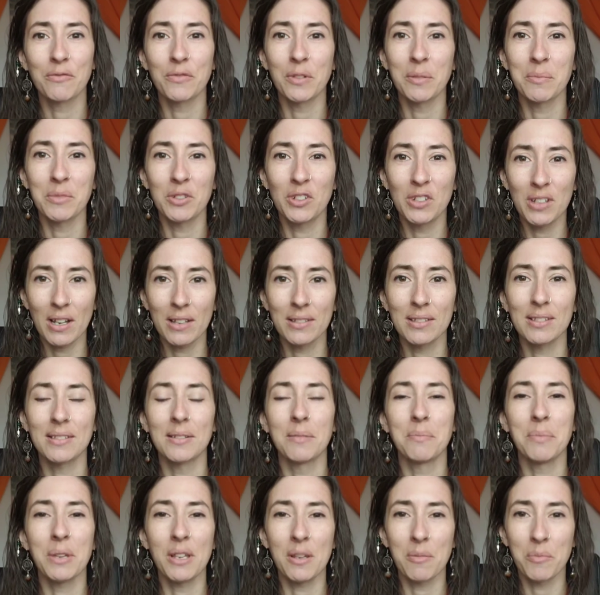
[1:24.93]
from
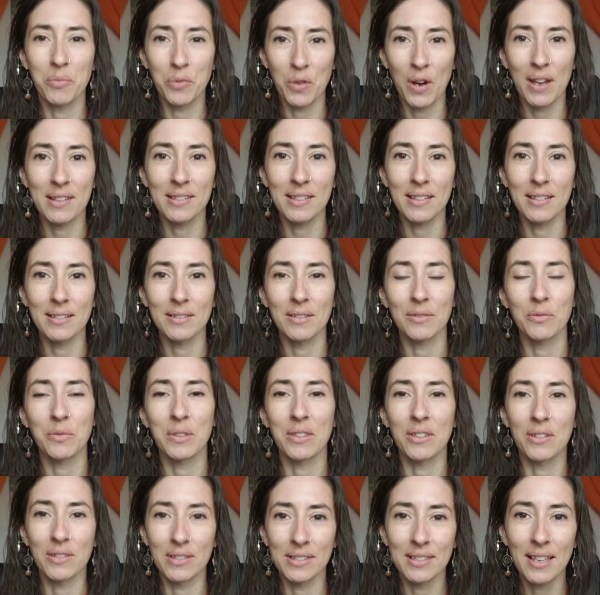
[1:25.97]
just being present
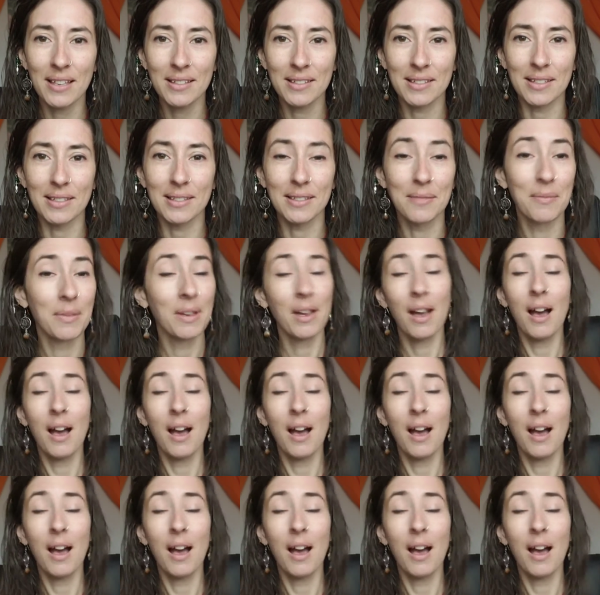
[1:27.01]
with your senses.